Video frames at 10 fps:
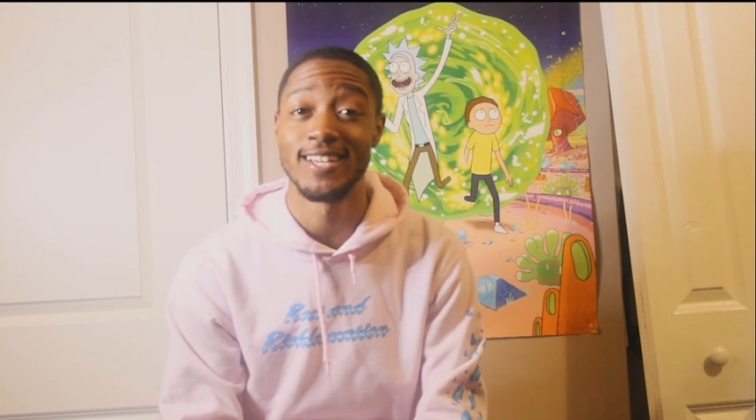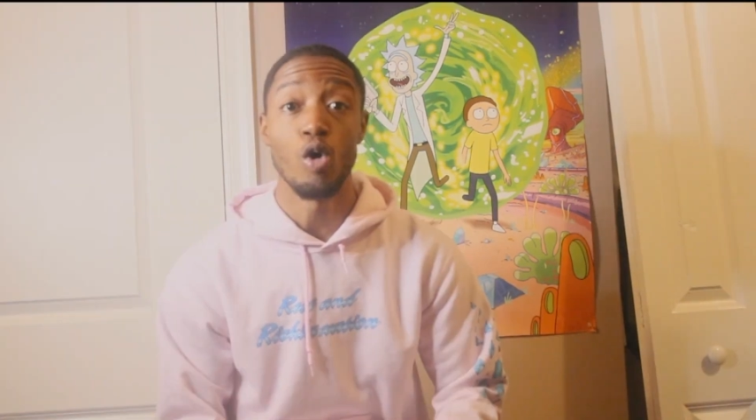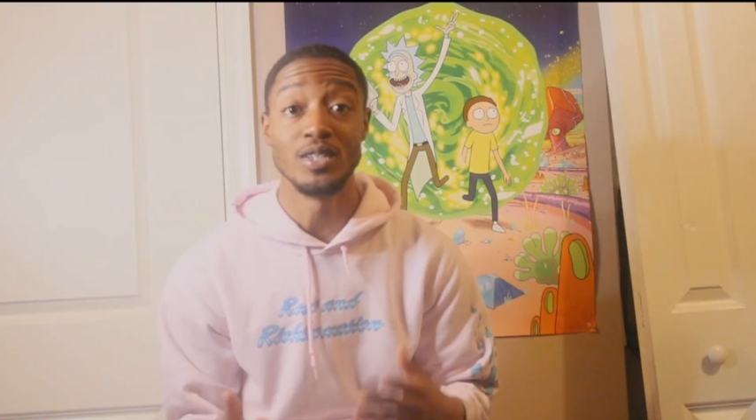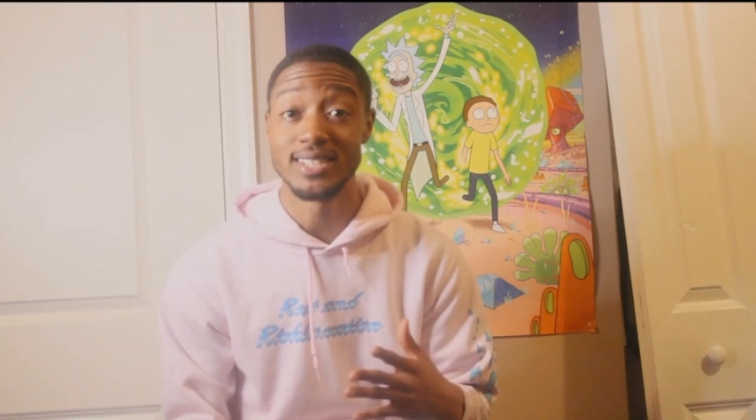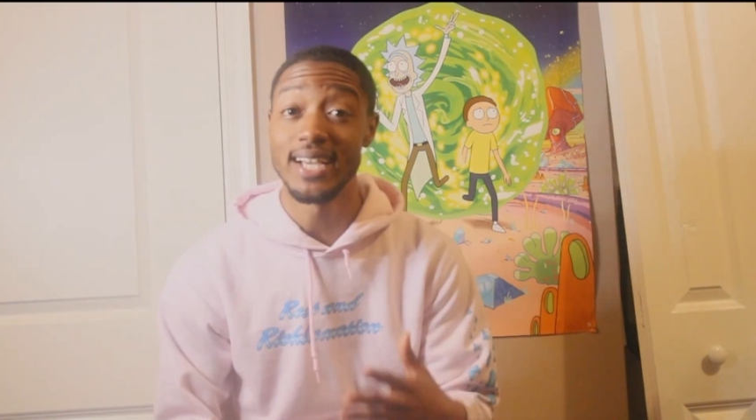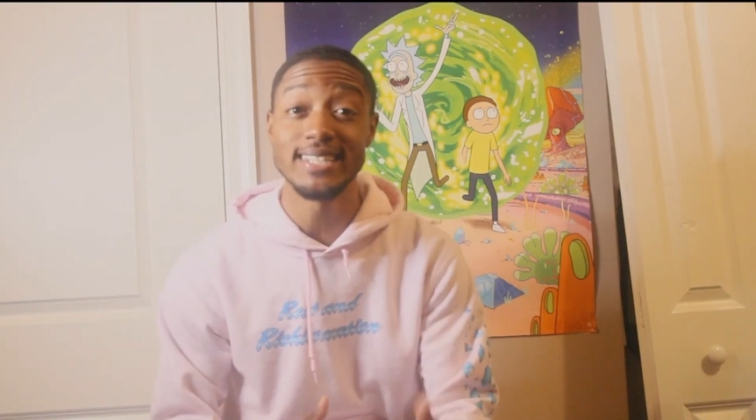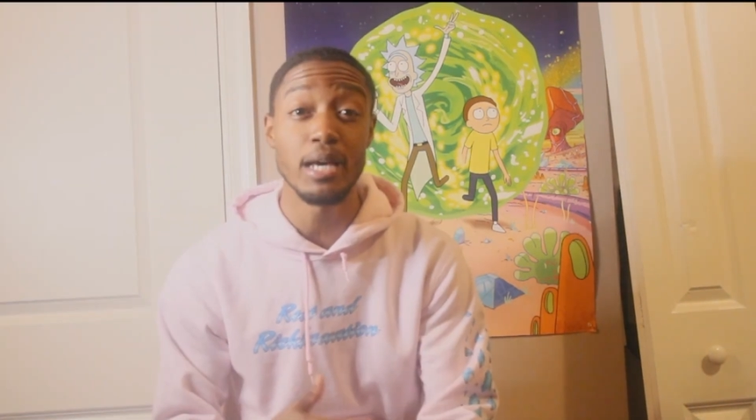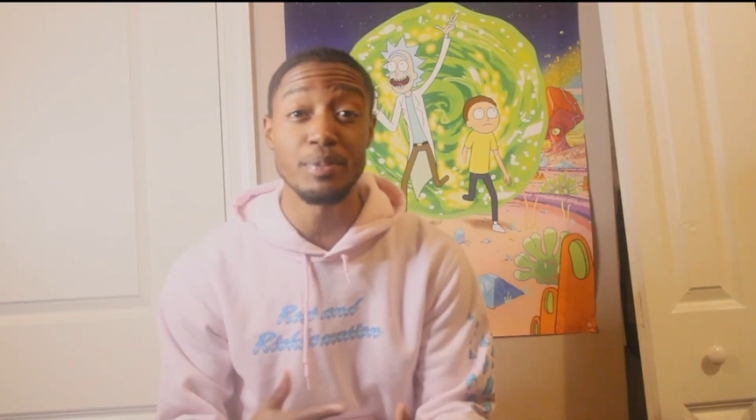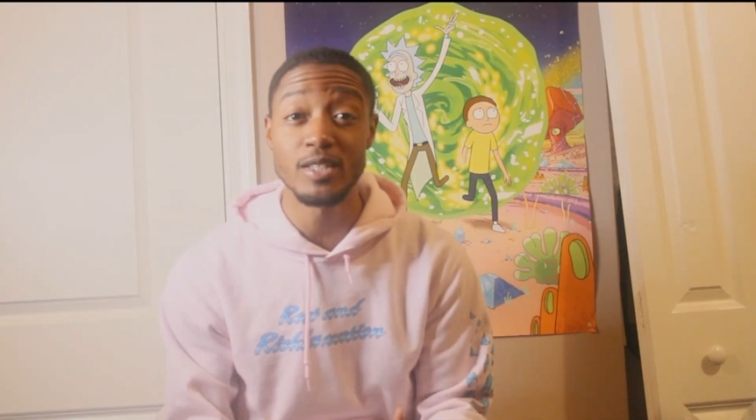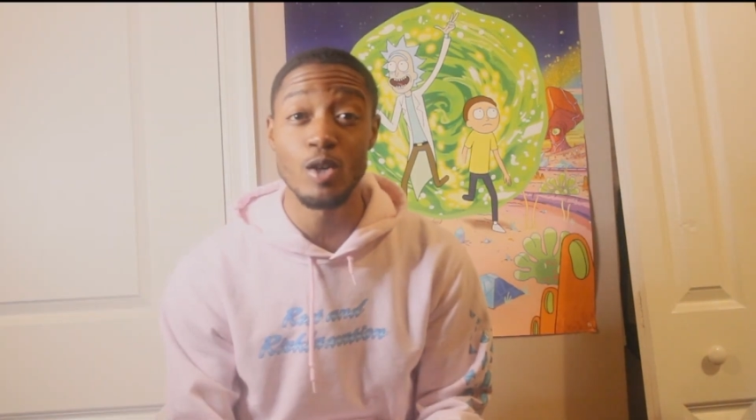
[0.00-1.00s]
On today's
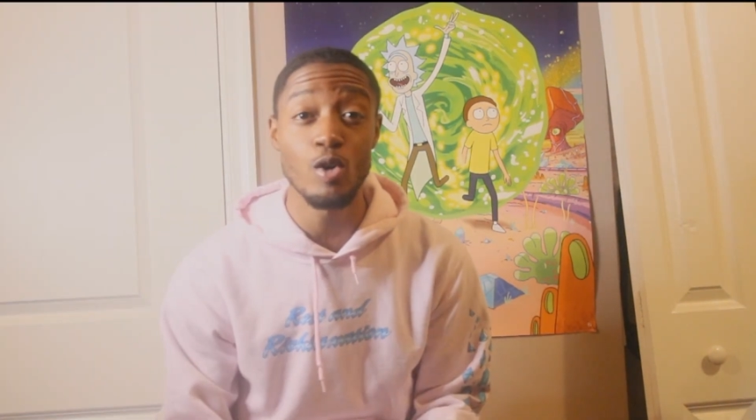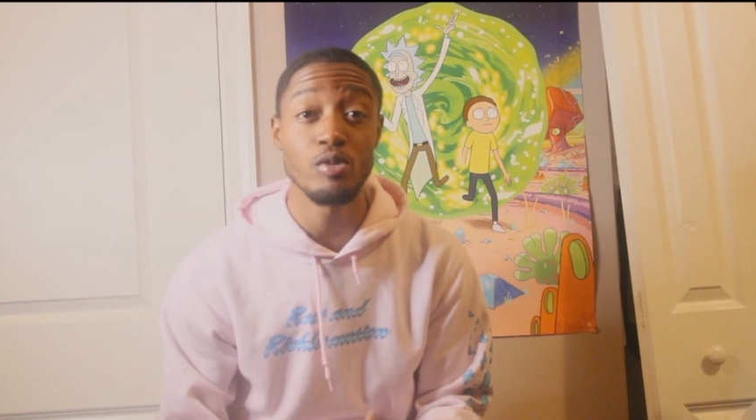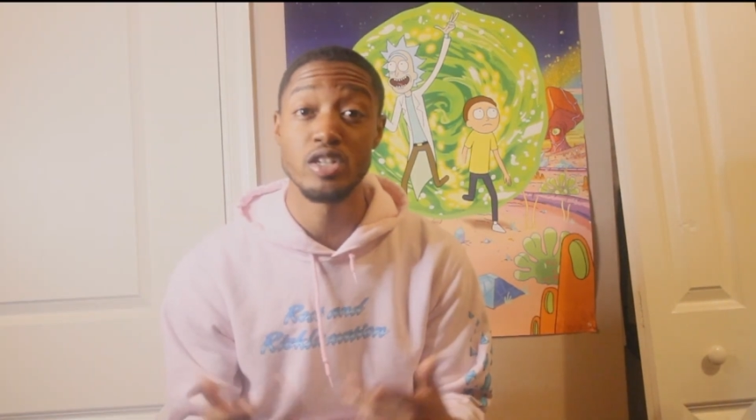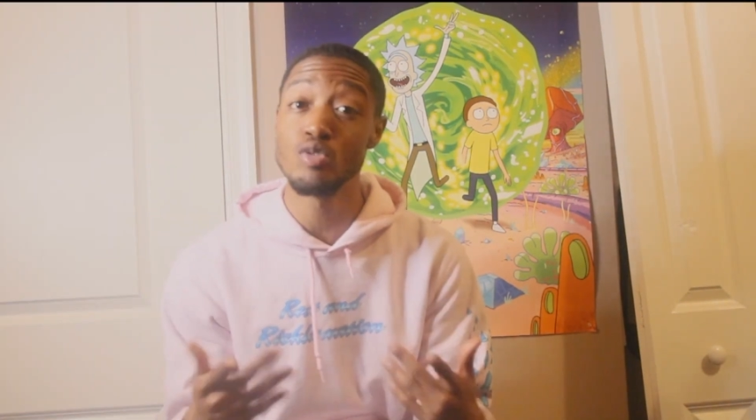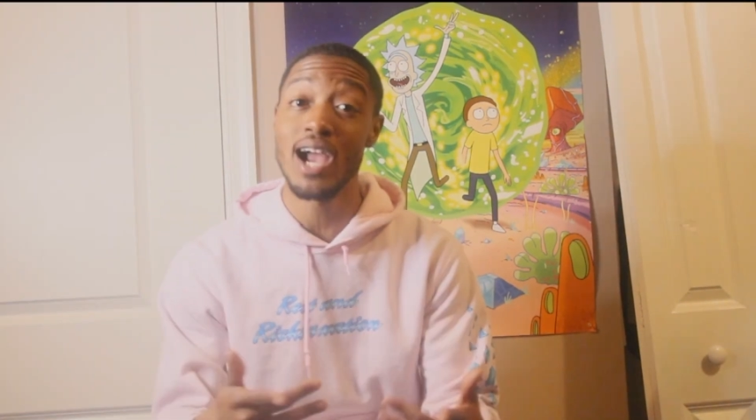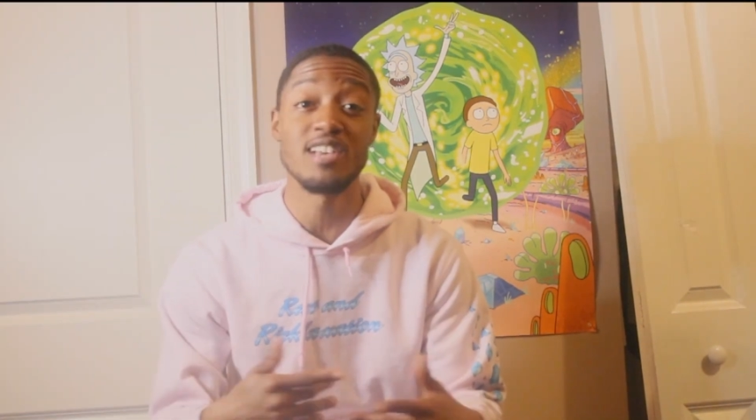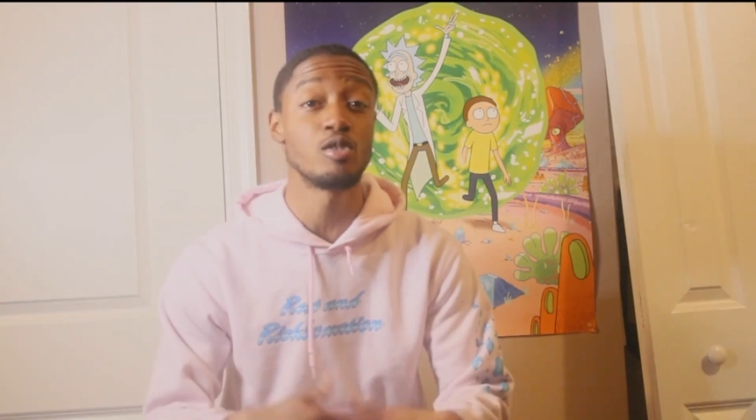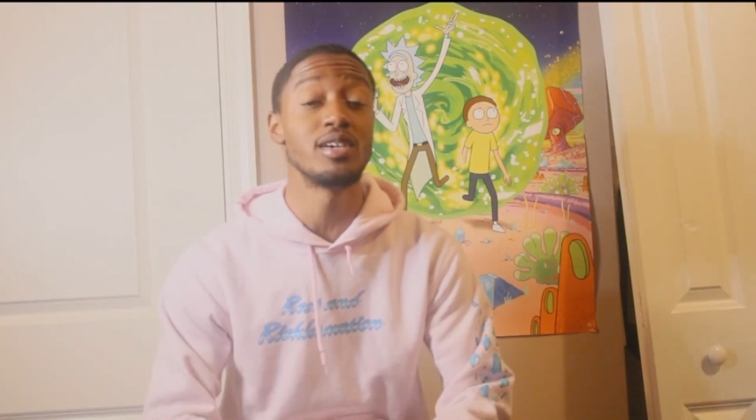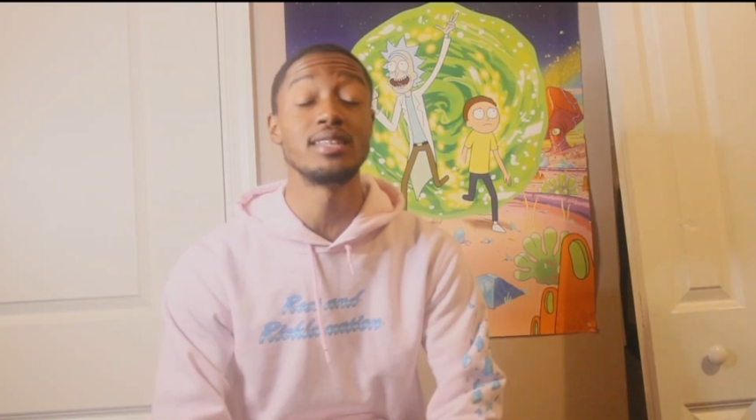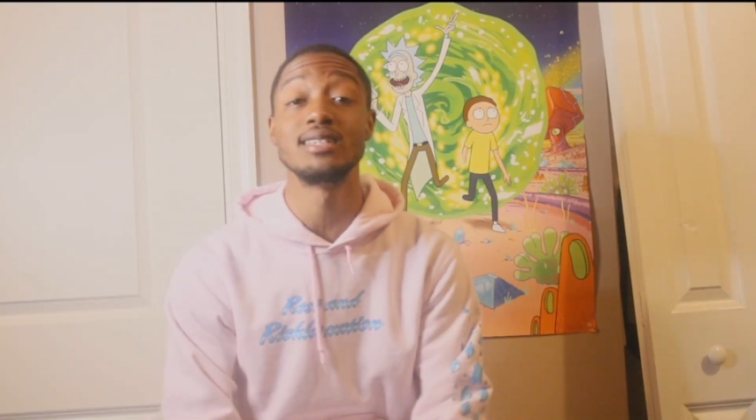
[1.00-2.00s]
episode, you guys
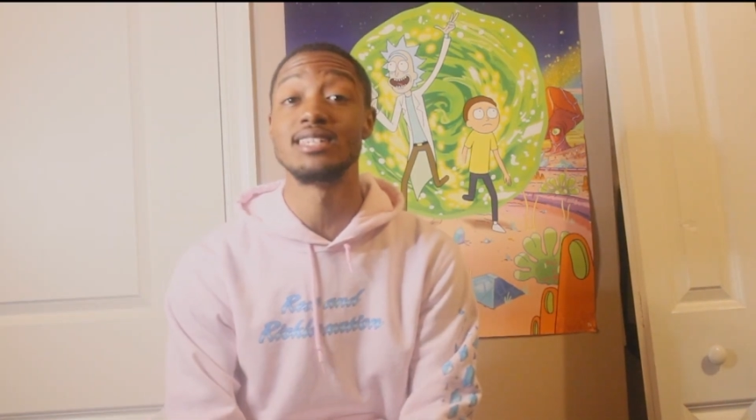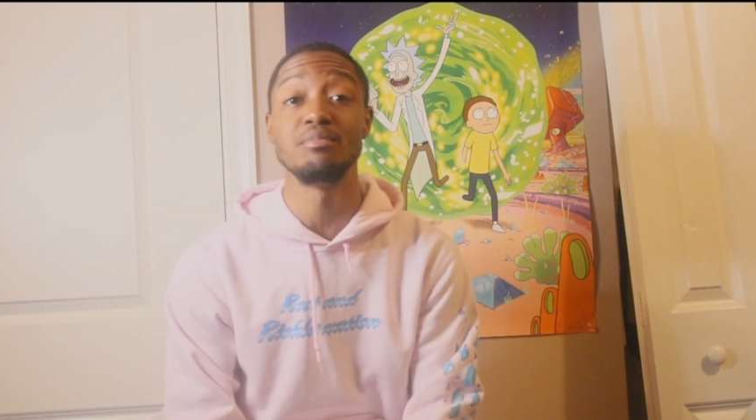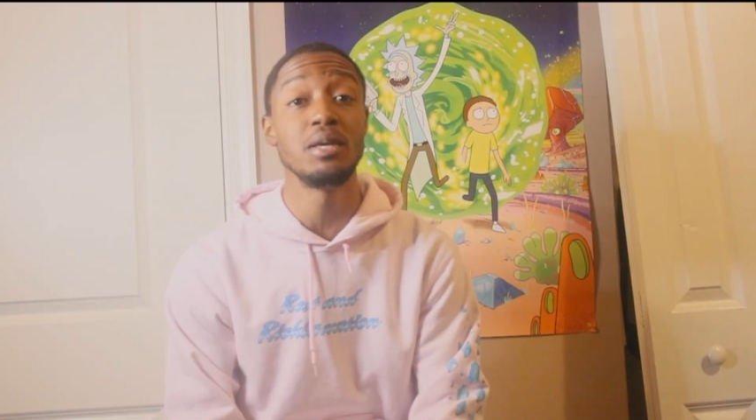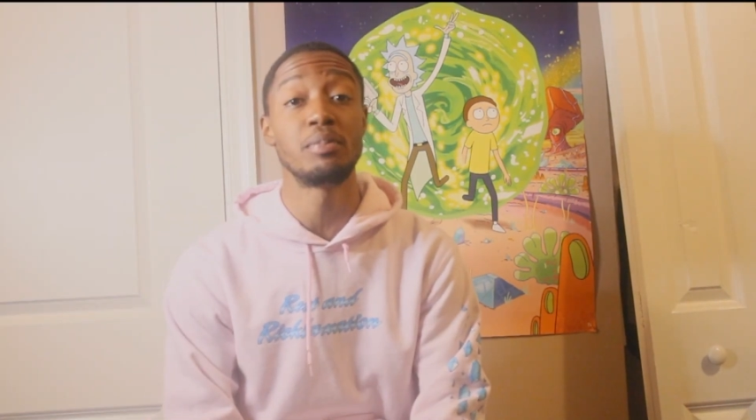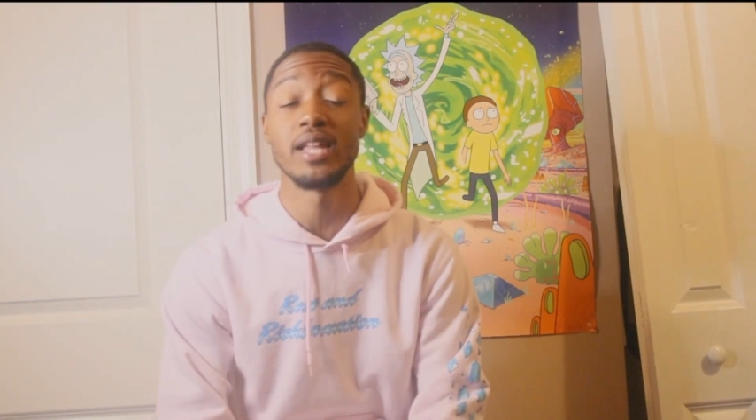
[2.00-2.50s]
are gonna get to see me